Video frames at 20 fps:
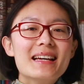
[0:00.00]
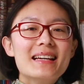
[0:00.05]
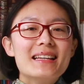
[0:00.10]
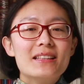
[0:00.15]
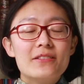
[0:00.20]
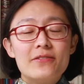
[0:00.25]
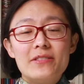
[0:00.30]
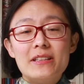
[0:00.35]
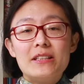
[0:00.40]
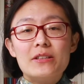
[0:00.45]

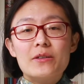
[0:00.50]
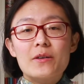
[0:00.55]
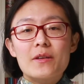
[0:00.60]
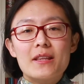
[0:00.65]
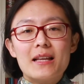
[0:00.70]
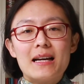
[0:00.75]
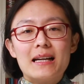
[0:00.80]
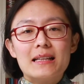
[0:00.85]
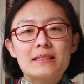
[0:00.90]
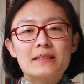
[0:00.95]
in a video
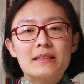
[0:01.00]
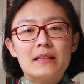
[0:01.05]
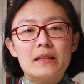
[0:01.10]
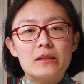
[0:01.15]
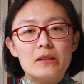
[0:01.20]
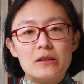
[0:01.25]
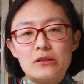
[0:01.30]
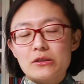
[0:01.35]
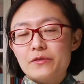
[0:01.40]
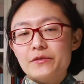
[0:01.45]
that a
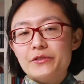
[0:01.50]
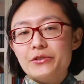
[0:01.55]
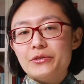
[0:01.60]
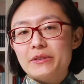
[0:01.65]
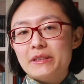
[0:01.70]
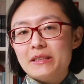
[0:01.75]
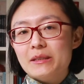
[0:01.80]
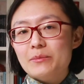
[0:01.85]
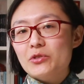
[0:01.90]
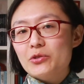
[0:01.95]
lot of you
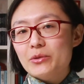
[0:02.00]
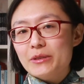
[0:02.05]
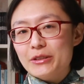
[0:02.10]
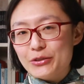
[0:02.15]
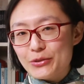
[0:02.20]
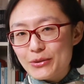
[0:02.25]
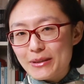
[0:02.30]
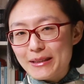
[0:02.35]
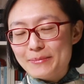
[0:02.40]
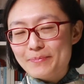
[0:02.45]
seem to
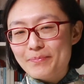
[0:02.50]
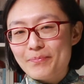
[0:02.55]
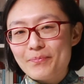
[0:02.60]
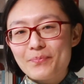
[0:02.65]
enjoy.